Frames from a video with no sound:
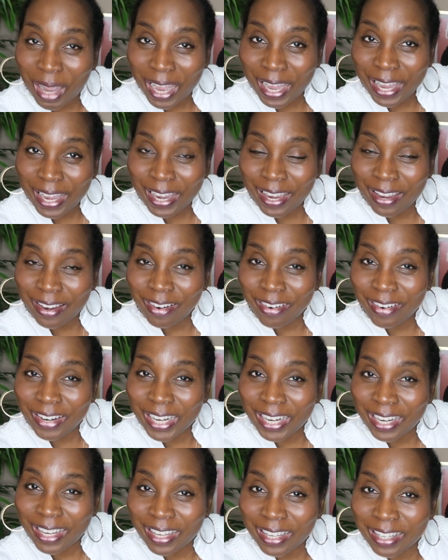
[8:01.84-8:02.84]
my hair
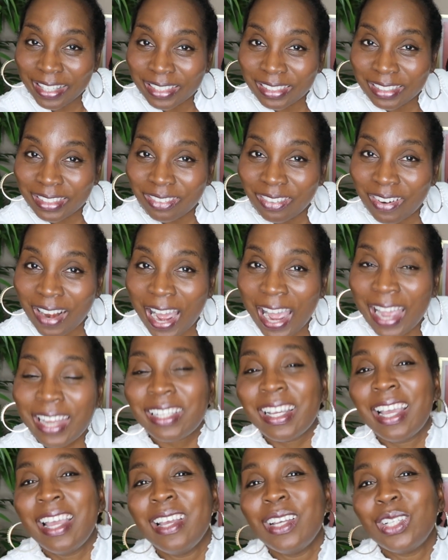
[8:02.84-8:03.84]
is
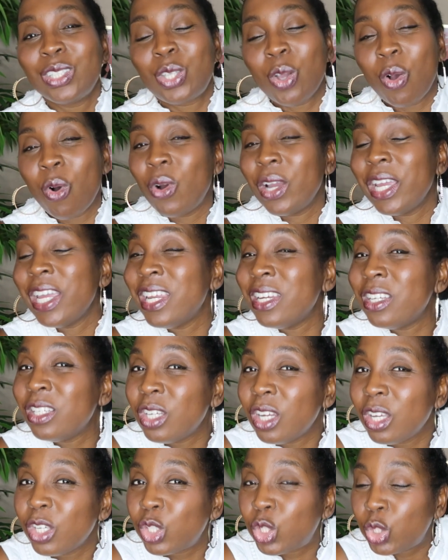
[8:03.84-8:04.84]
right so
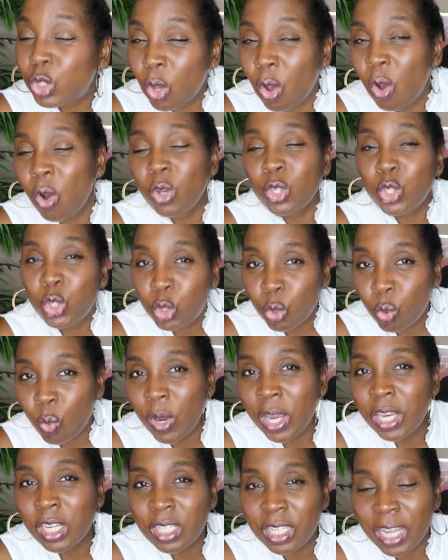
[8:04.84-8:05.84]
in so
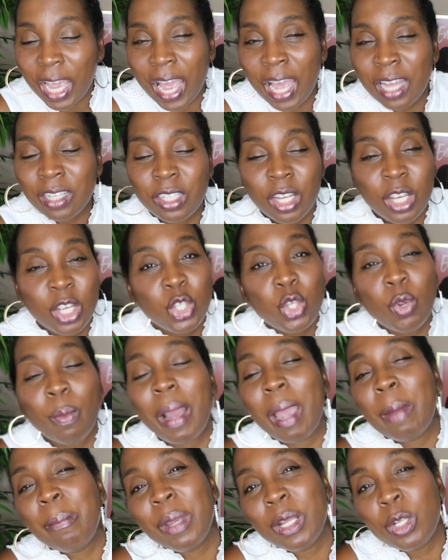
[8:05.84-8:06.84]
doing that you
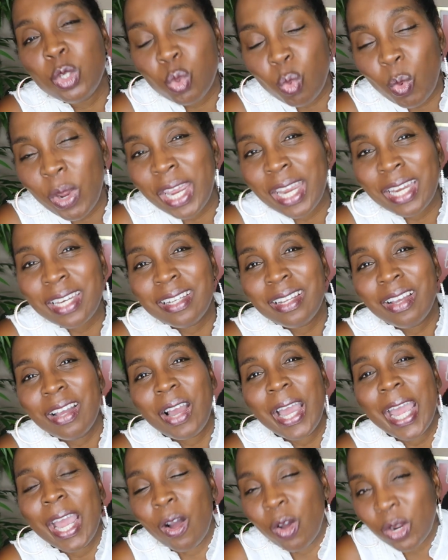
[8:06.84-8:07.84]
might be doing
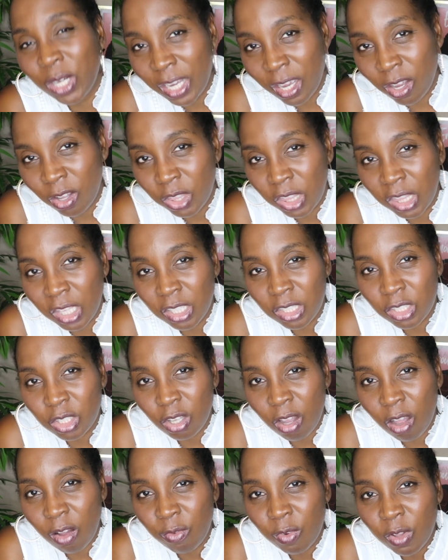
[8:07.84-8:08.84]
unhealthy
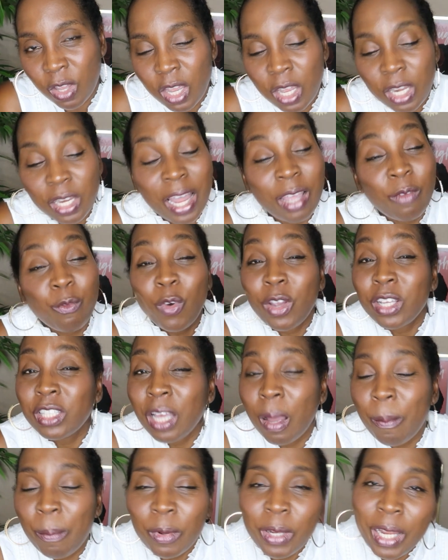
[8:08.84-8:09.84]
stuff like for
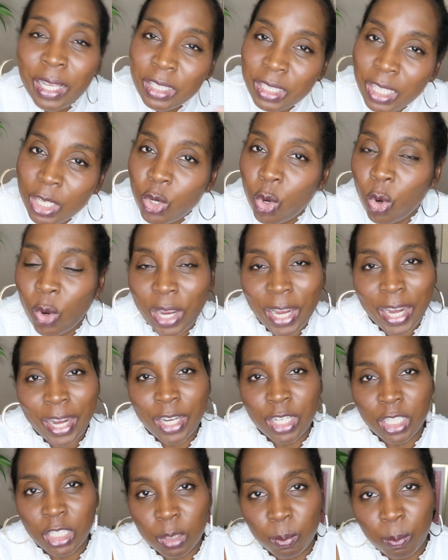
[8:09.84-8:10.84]
example let's say your
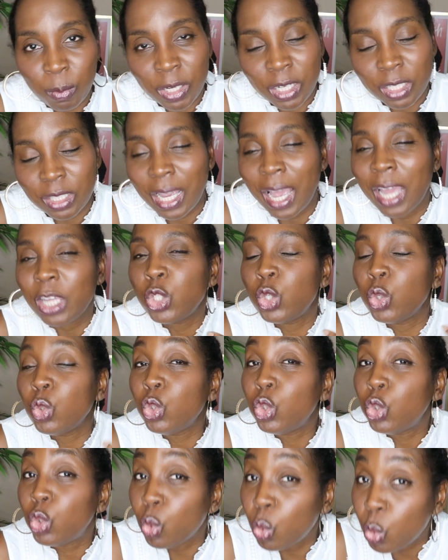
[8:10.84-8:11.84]
hair is split and you
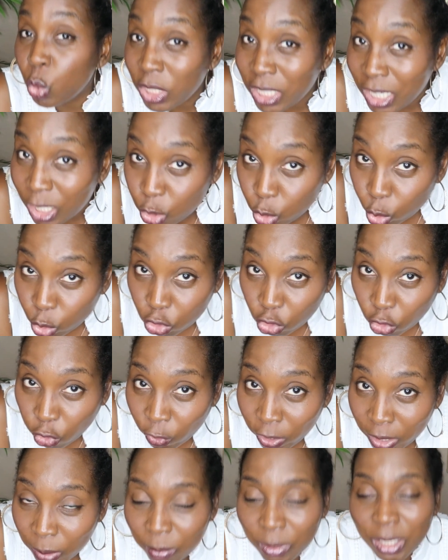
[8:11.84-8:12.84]
do need to
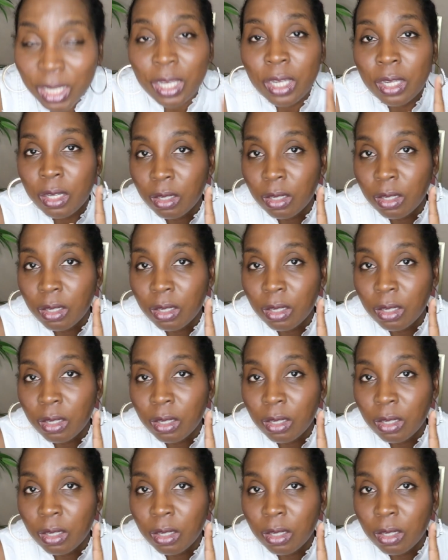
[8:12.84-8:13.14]
trim